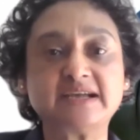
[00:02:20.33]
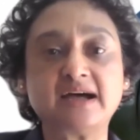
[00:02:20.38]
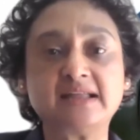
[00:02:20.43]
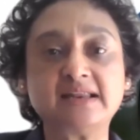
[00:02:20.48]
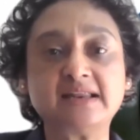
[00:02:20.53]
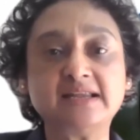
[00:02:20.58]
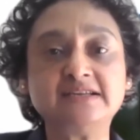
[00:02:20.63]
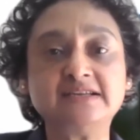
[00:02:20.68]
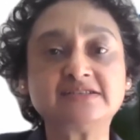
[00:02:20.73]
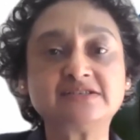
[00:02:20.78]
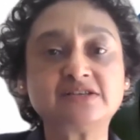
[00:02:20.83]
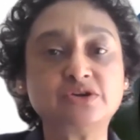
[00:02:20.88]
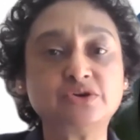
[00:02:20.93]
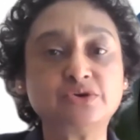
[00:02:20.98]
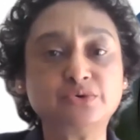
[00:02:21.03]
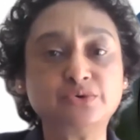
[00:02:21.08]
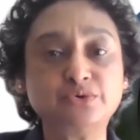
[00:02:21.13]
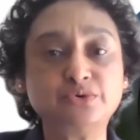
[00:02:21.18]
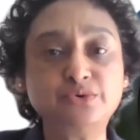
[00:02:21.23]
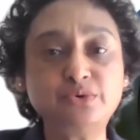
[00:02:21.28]
Alice
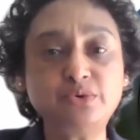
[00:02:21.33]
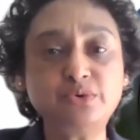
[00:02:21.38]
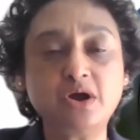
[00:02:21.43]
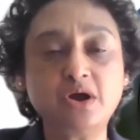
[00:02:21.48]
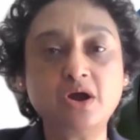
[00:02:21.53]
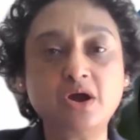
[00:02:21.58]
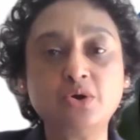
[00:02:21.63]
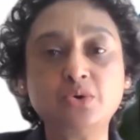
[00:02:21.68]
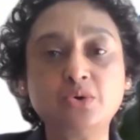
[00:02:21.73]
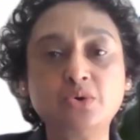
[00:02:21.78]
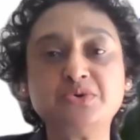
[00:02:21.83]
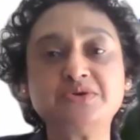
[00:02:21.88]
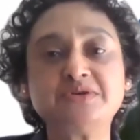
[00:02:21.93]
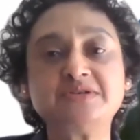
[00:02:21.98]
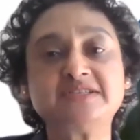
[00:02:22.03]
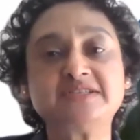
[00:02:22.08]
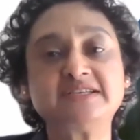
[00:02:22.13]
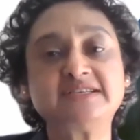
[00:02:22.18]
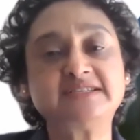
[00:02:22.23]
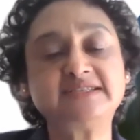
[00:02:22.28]
Leroux, who
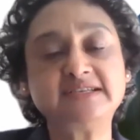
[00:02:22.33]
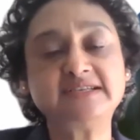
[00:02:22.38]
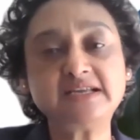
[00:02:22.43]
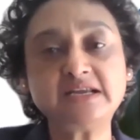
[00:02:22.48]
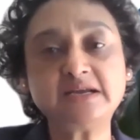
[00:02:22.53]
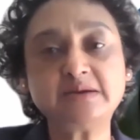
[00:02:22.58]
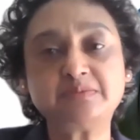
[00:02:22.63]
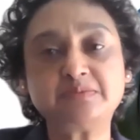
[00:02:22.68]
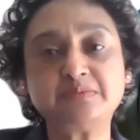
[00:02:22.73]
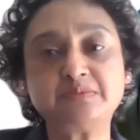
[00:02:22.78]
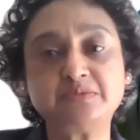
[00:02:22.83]
is a senior